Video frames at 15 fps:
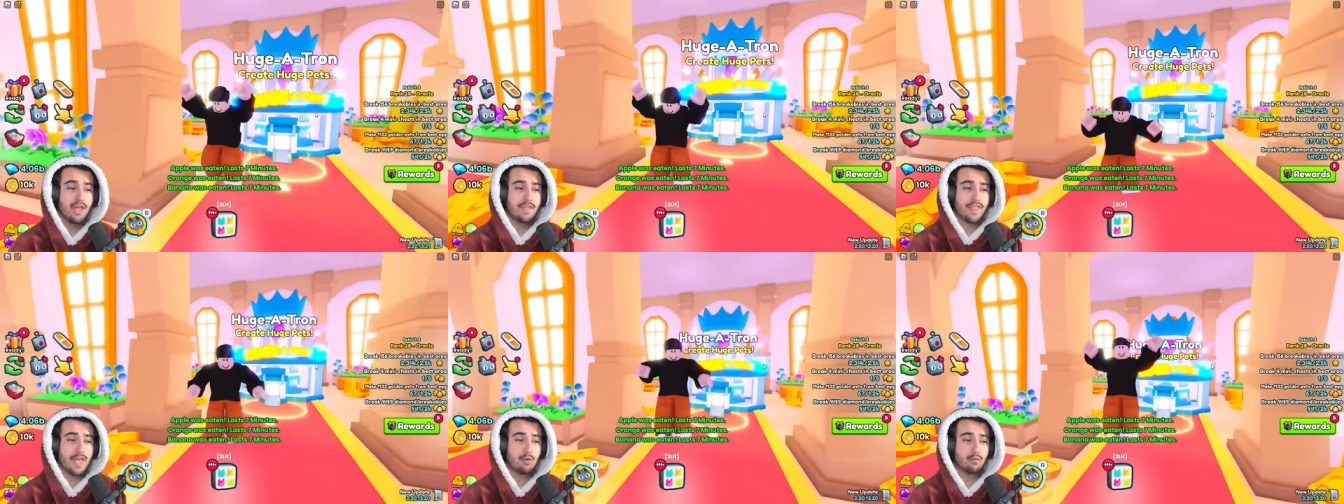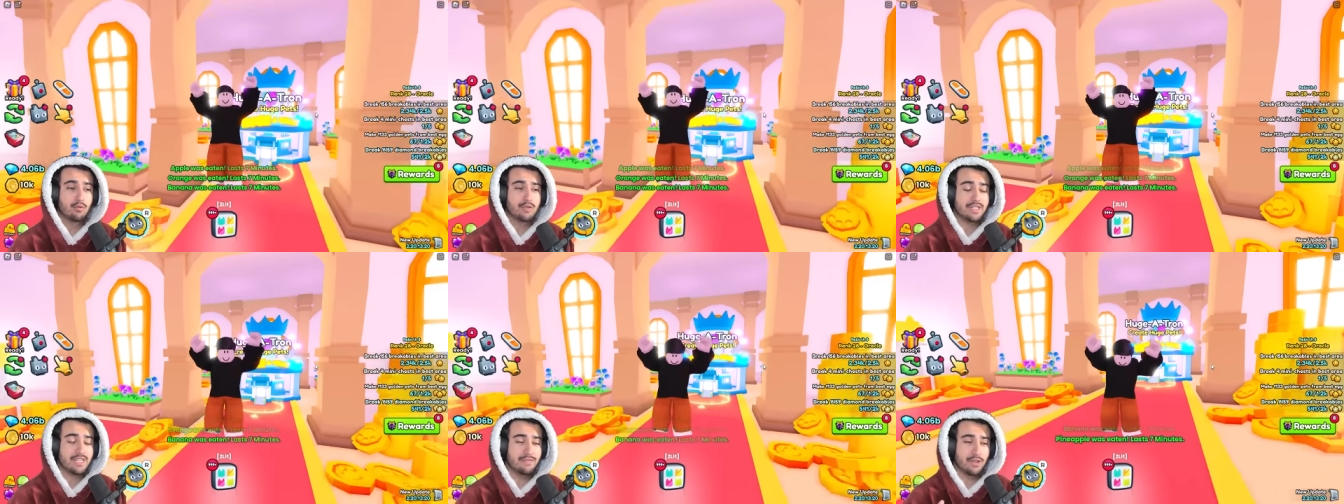that
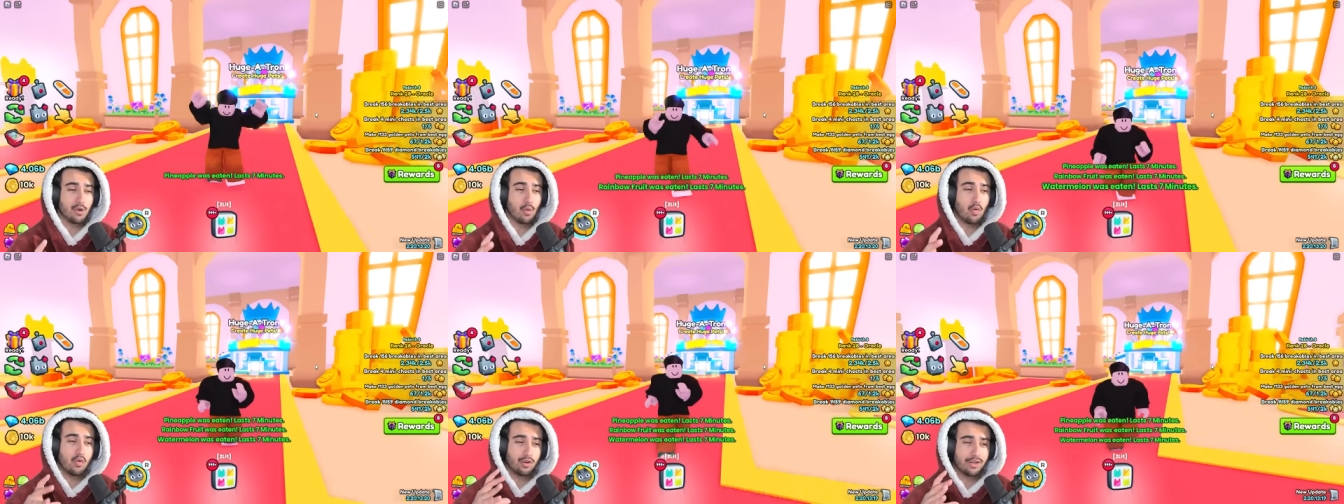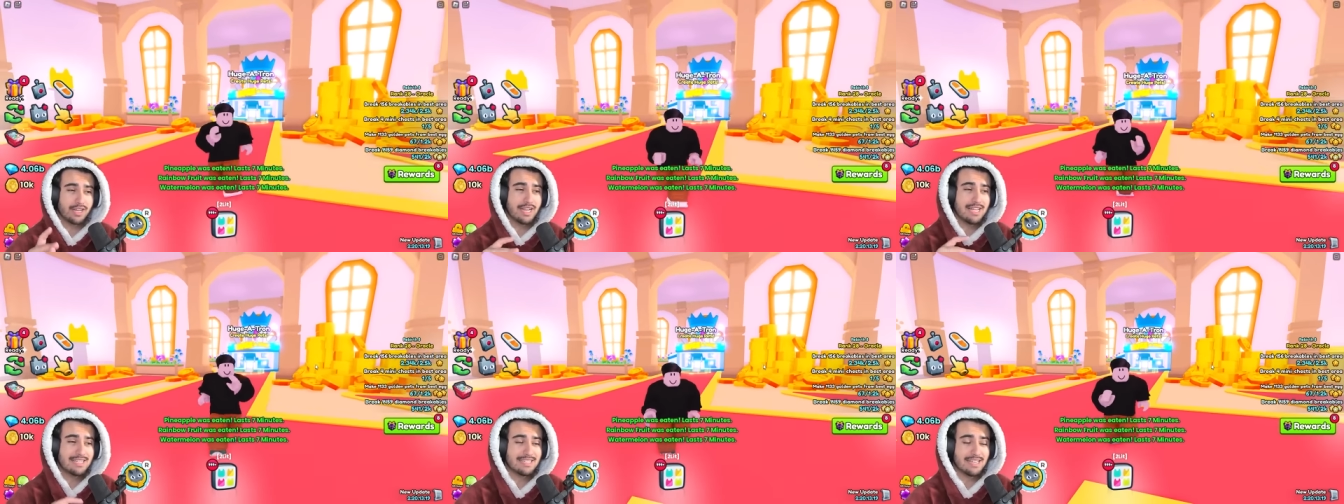will even
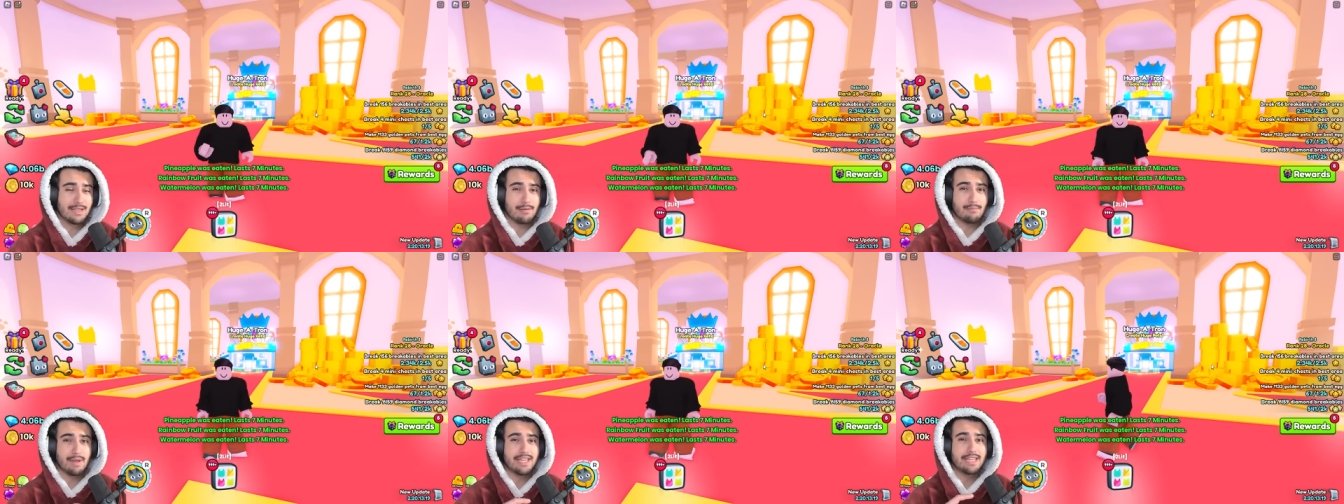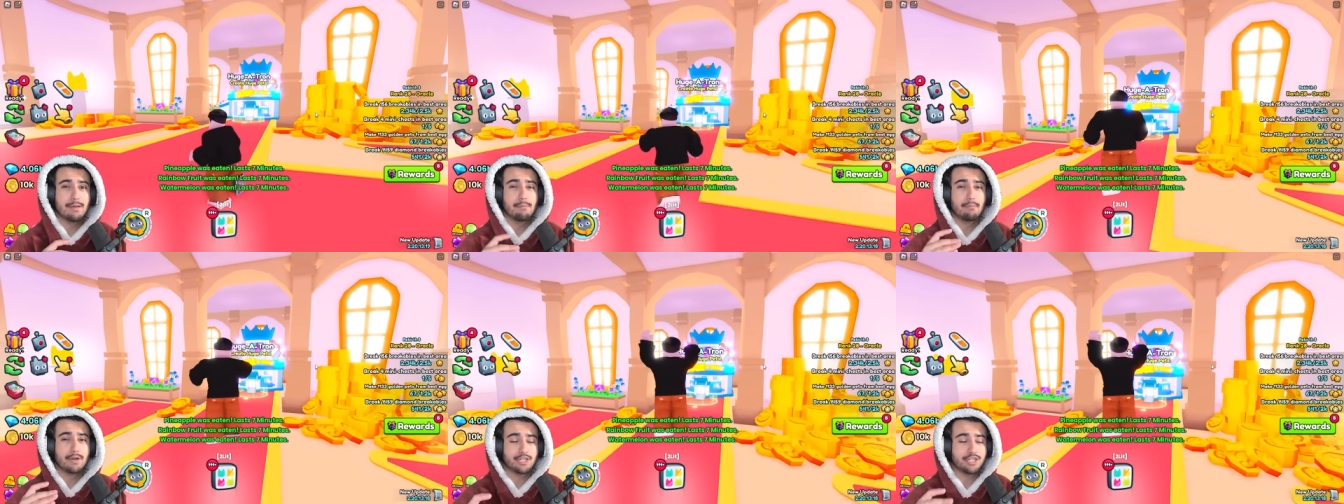organize it and make it
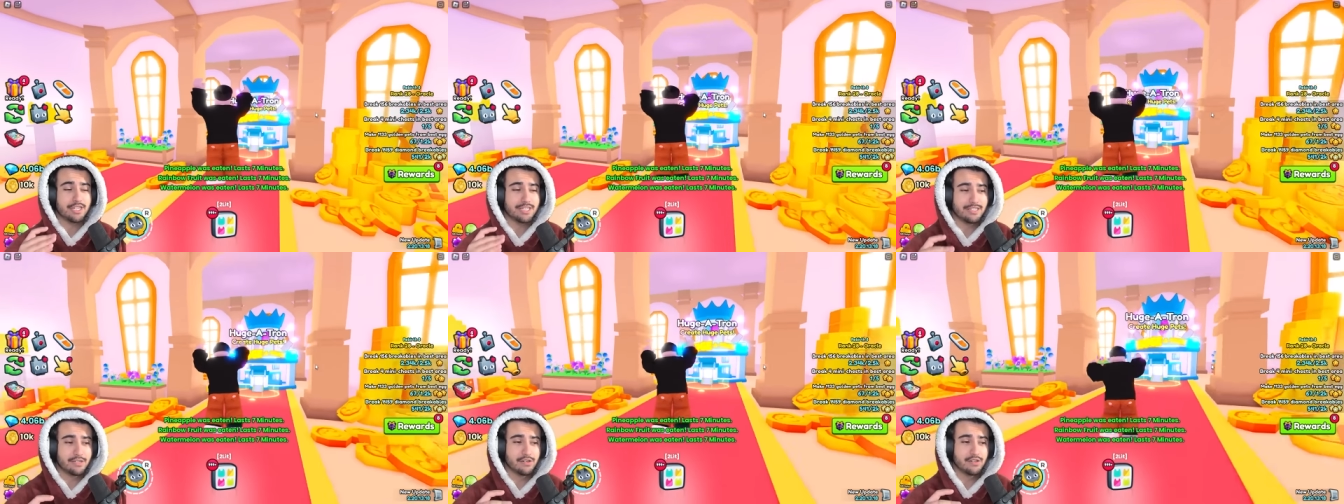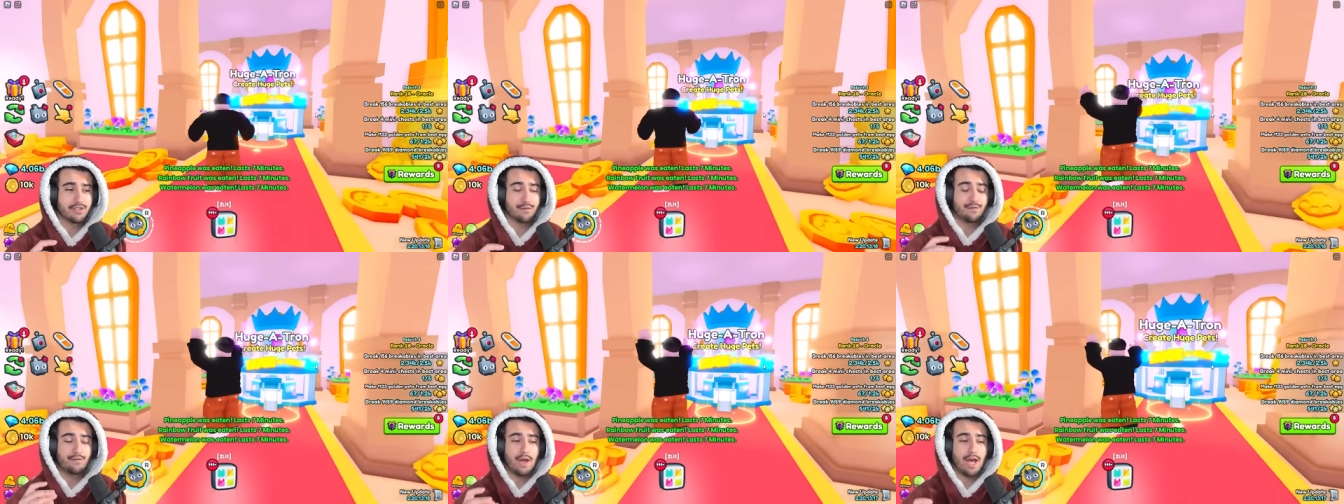much easier
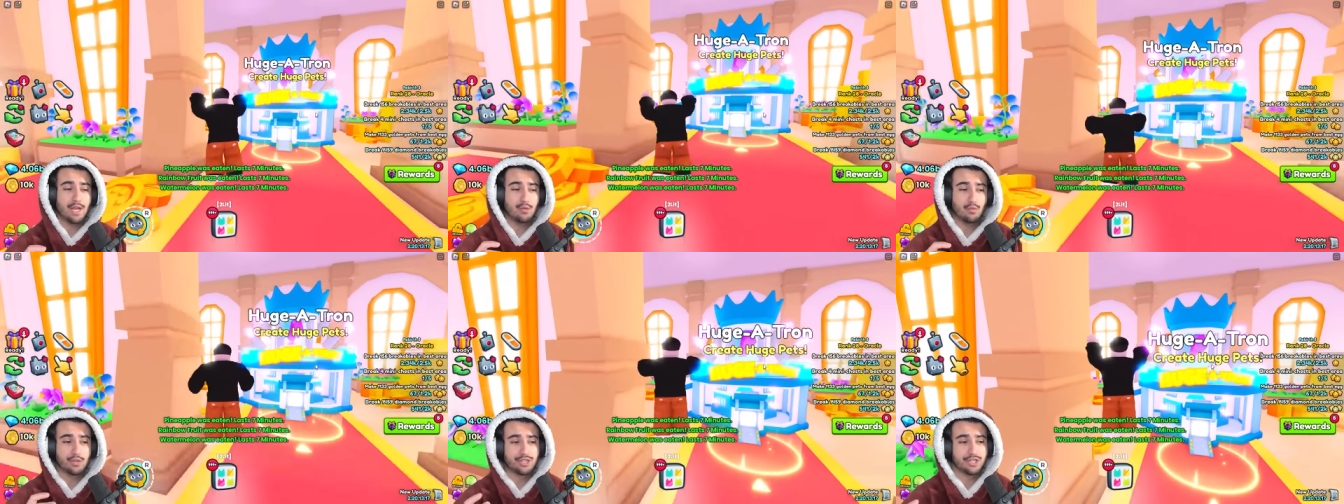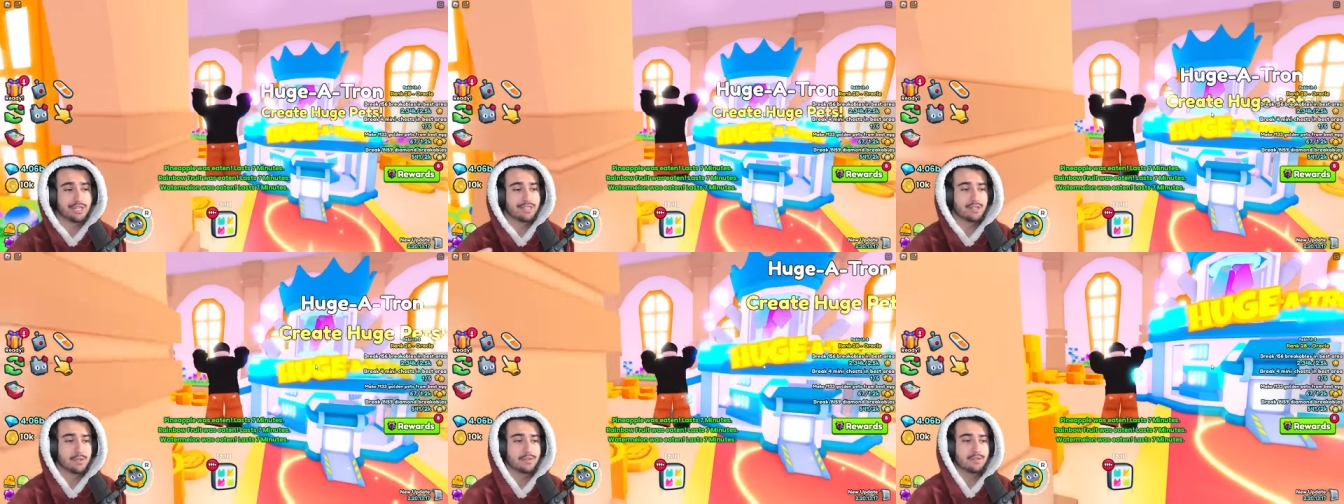to find which
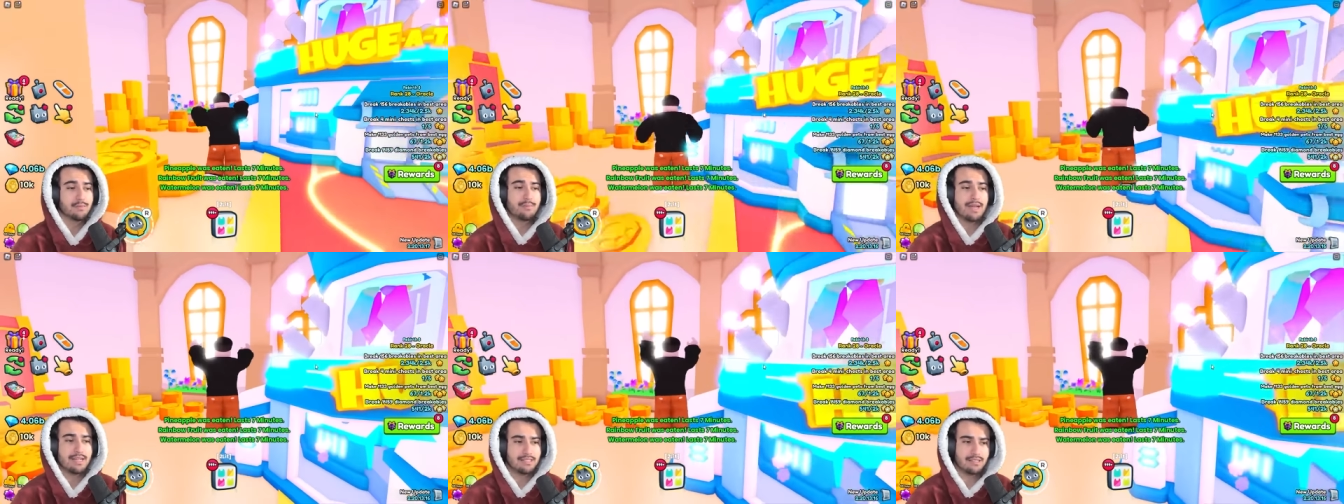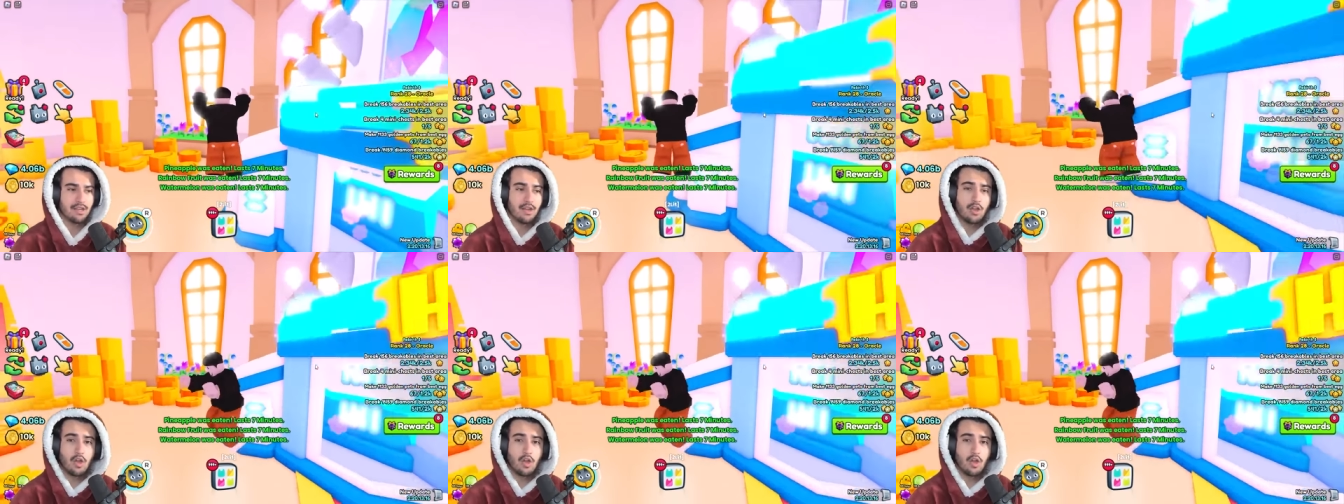exclusive pets